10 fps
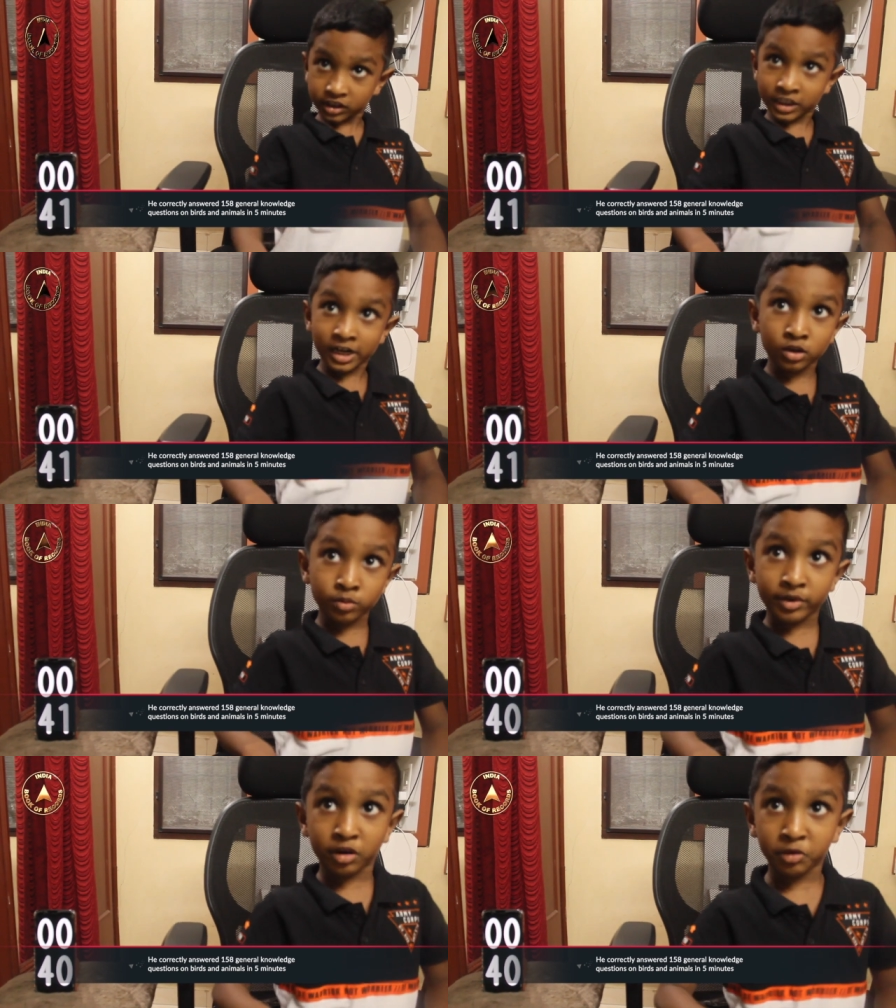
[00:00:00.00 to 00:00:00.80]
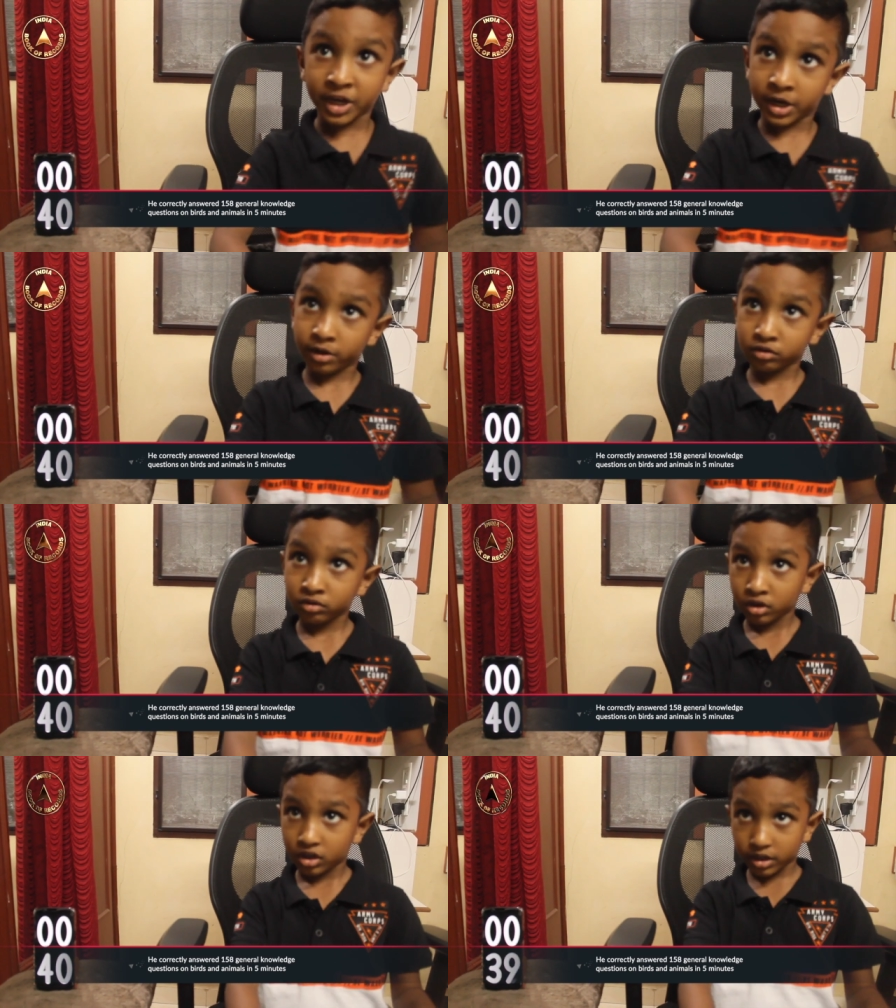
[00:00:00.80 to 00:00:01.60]
Jantubanga. Largest breed of
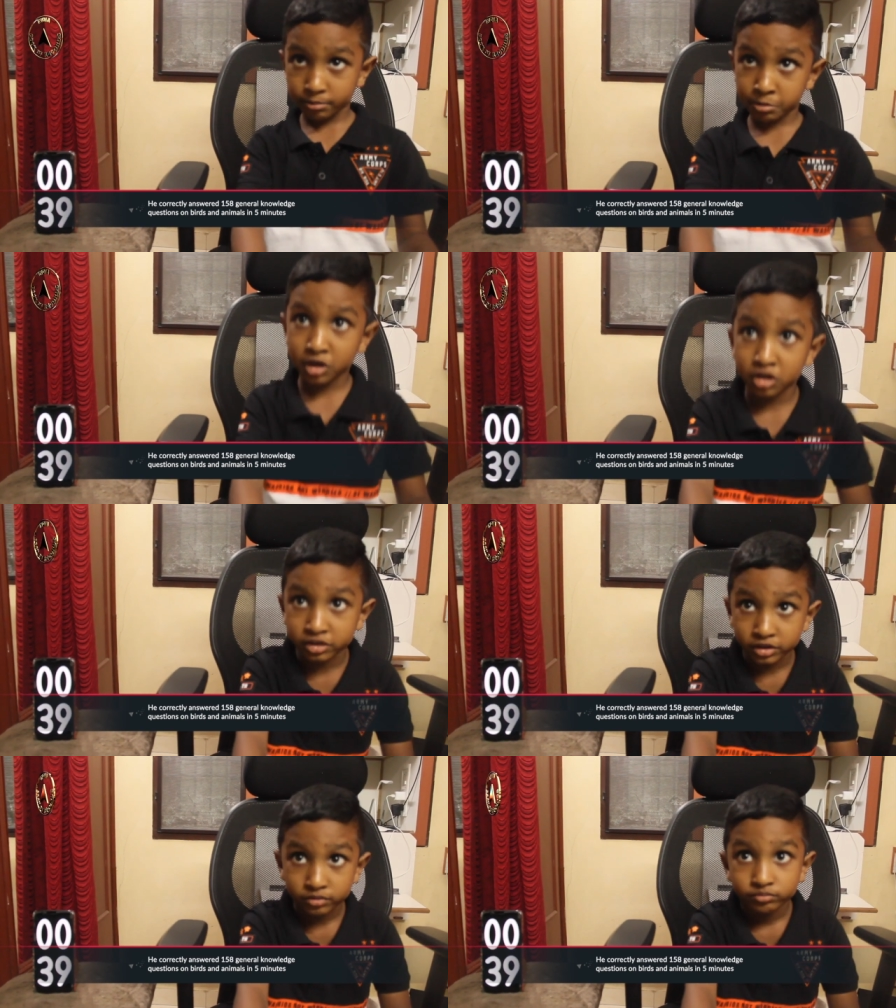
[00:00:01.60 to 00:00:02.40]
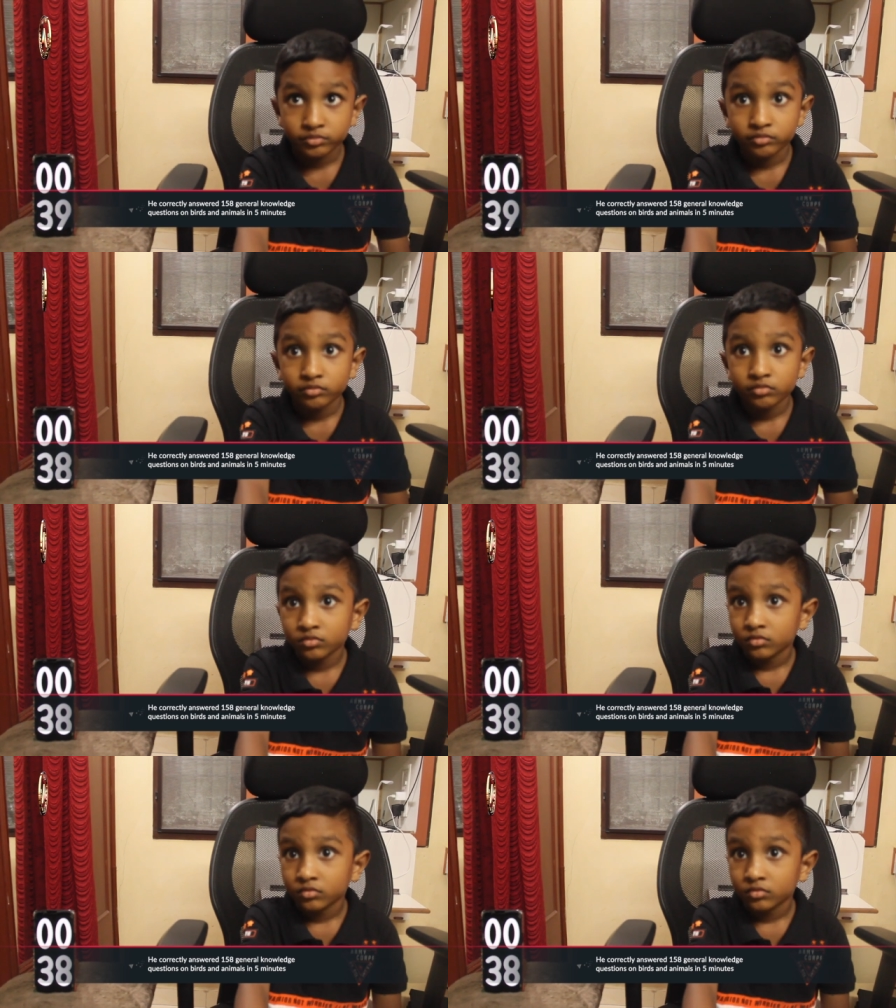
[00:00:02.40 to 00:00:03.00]
penguin? Emperor. Most common bird in the world?